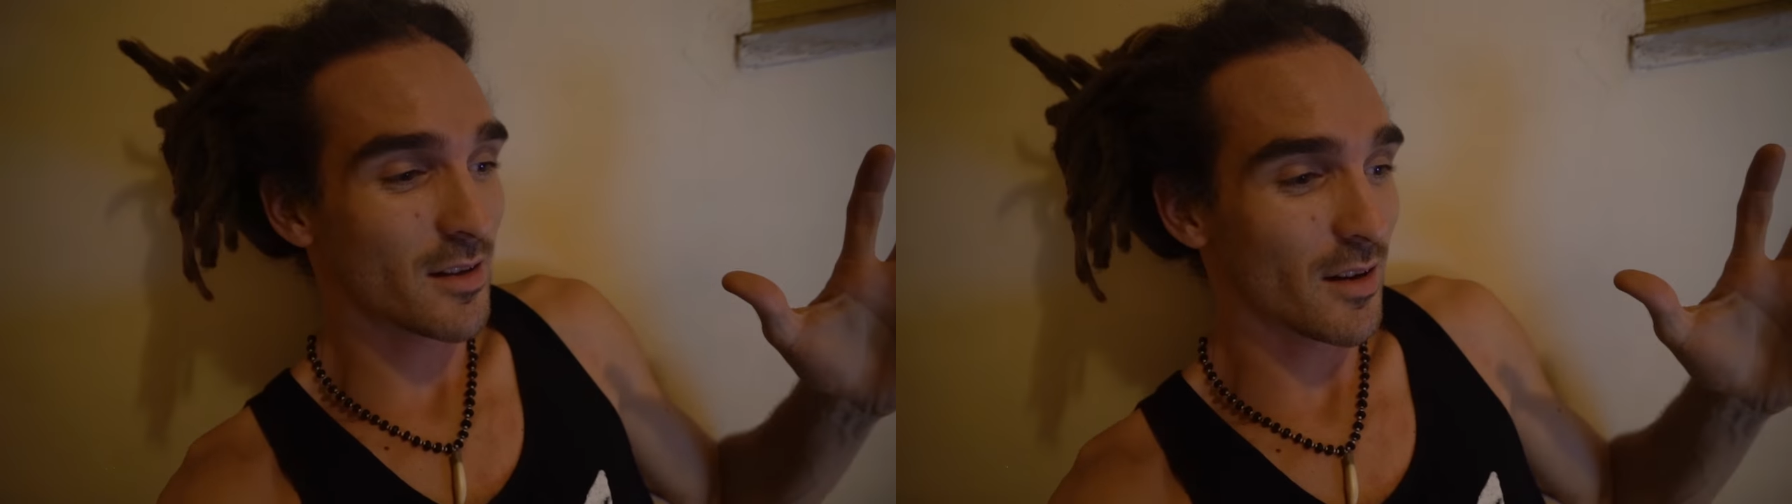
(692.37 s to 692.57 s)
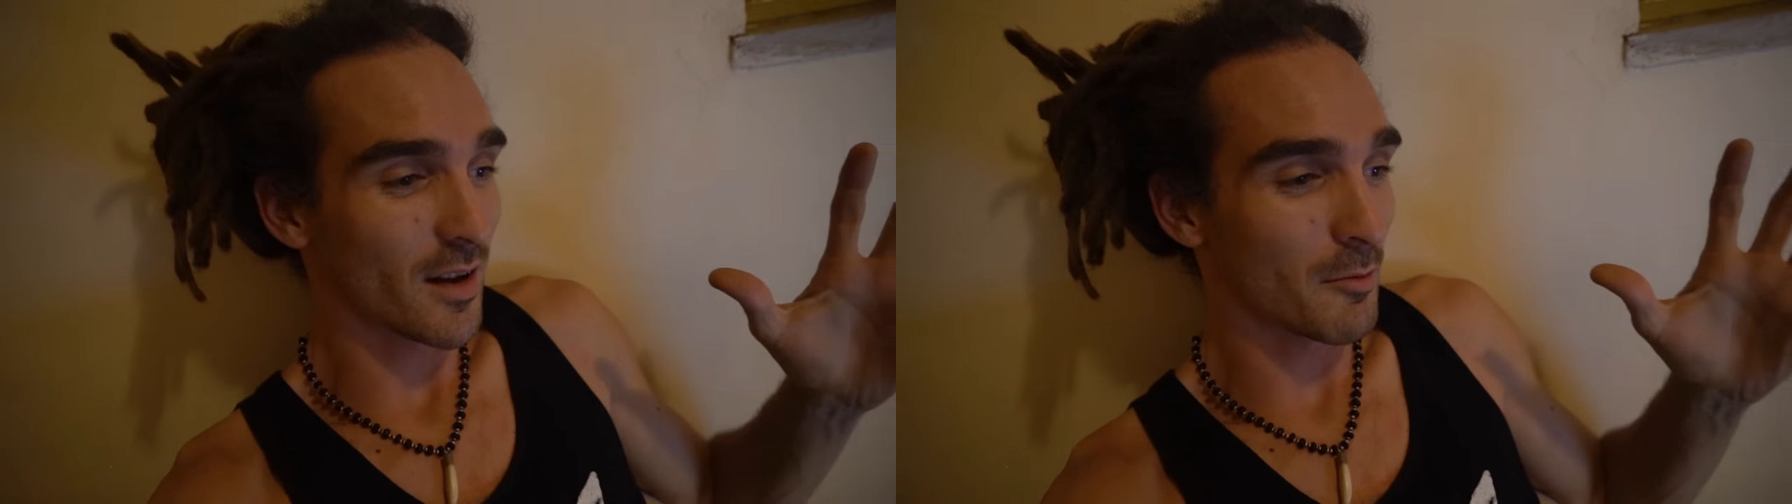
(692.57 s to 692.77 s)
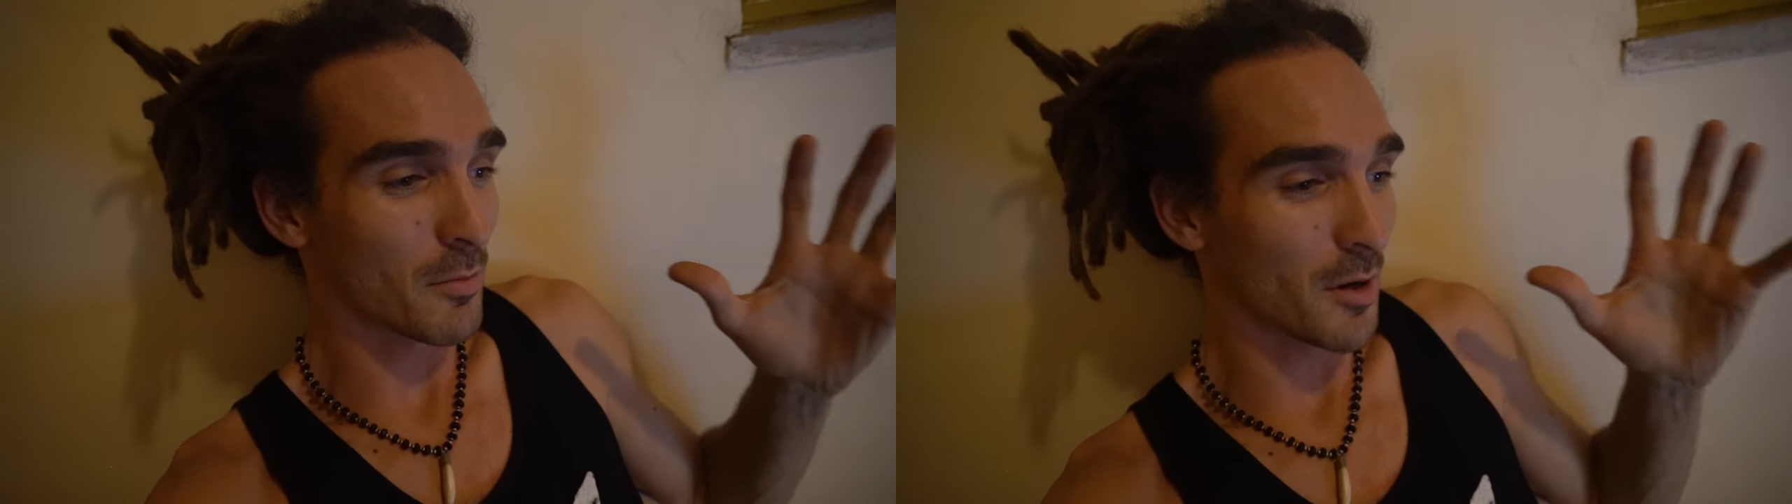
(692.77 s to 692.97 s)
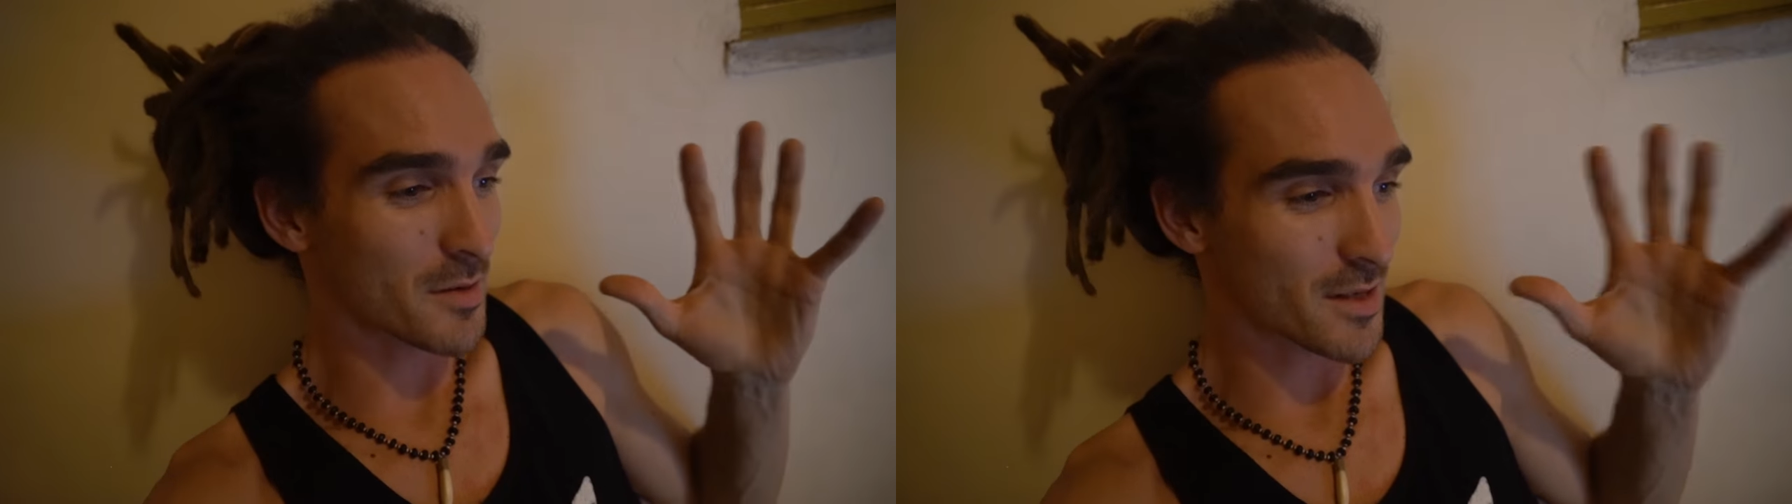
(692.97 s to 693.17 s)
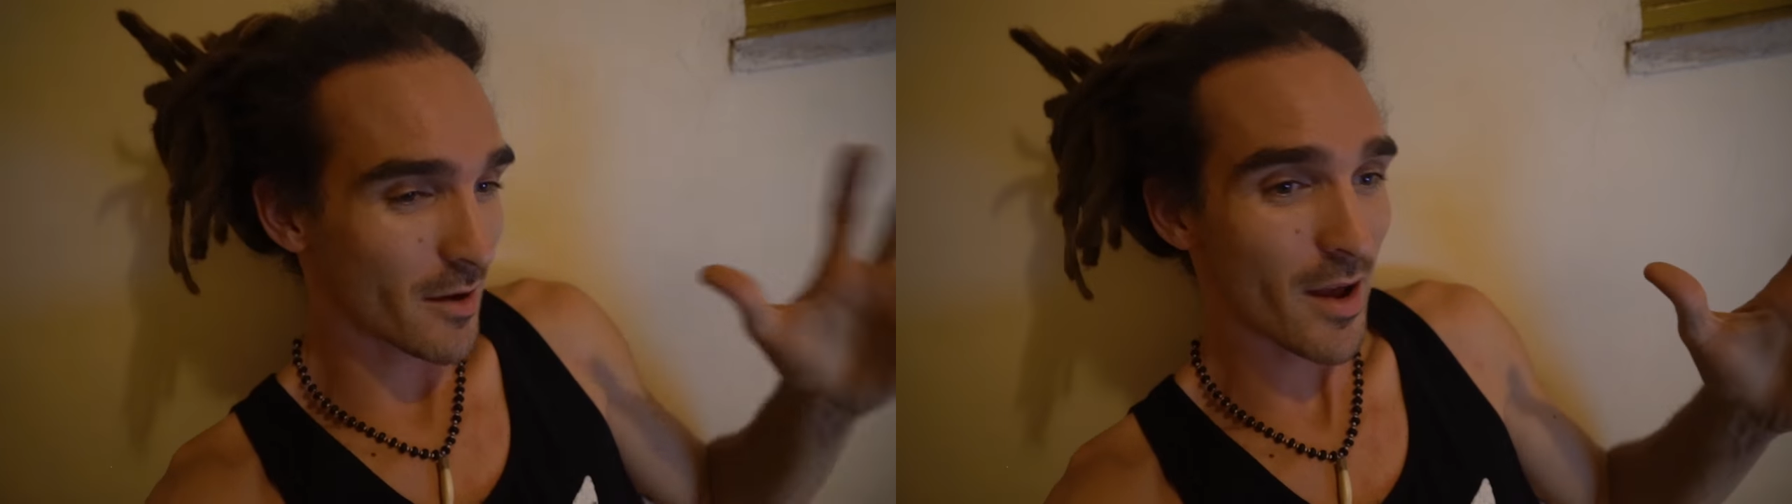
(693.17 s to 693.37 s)
Um,
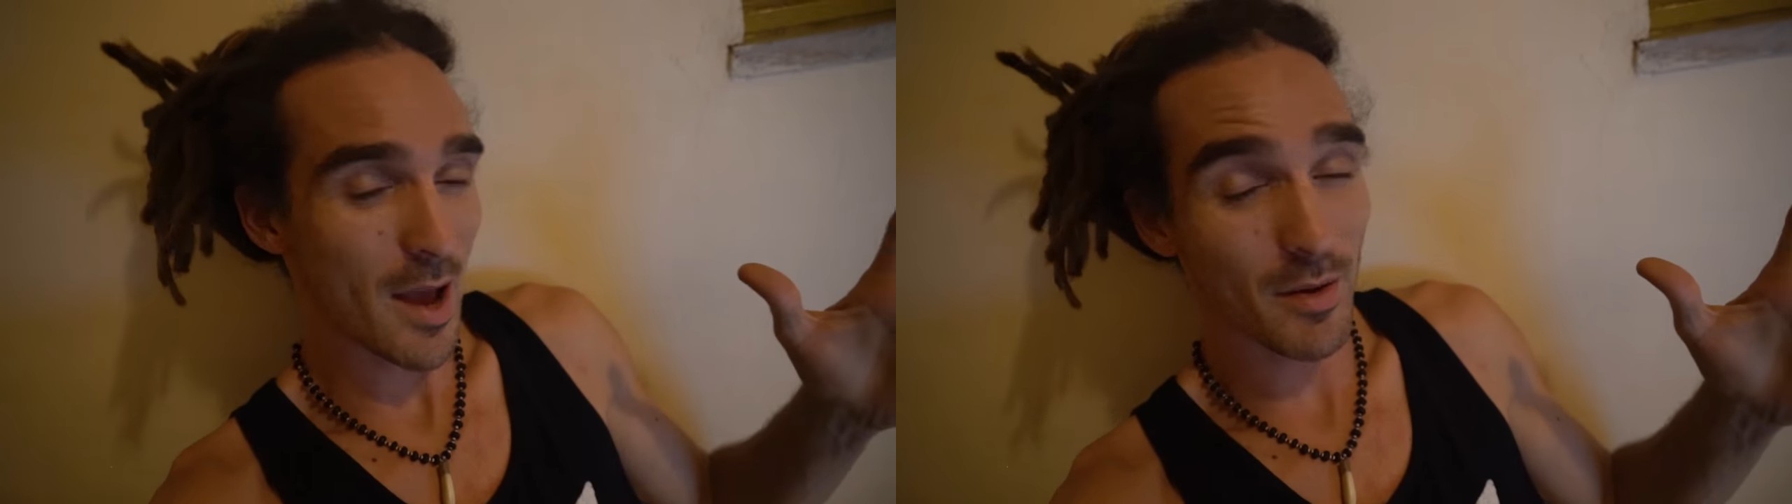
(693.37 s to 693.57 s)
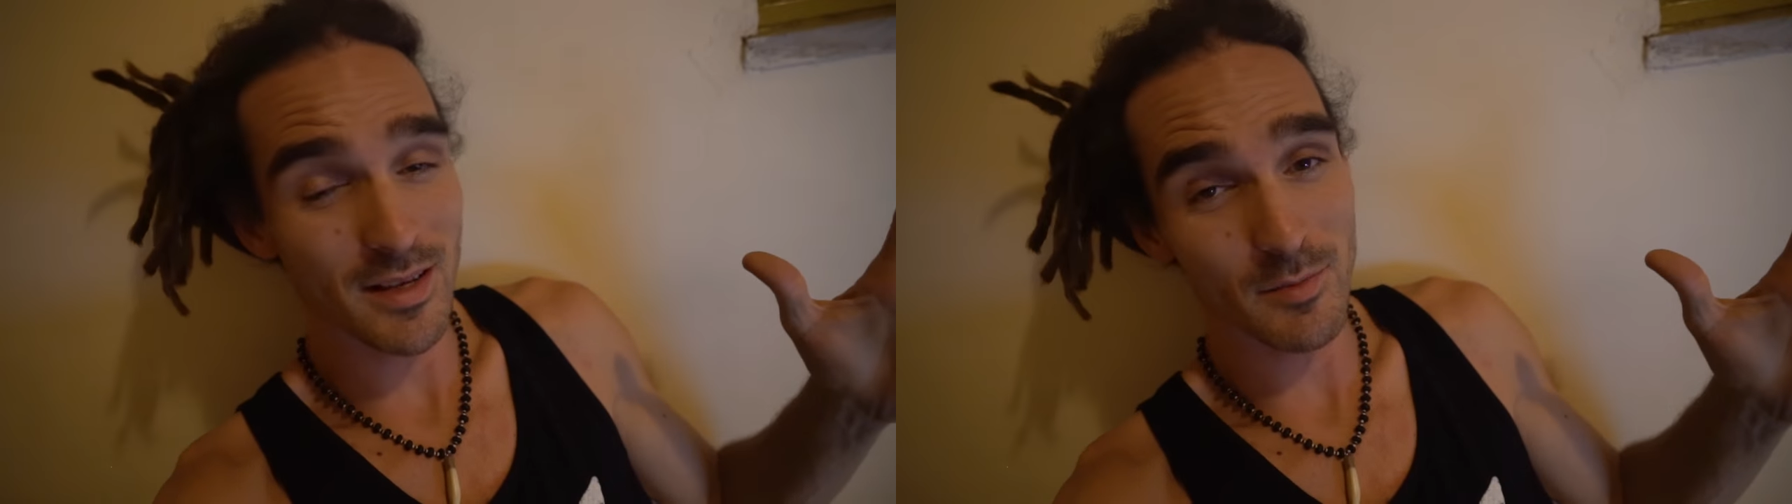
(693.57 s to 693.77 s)
I'm so happy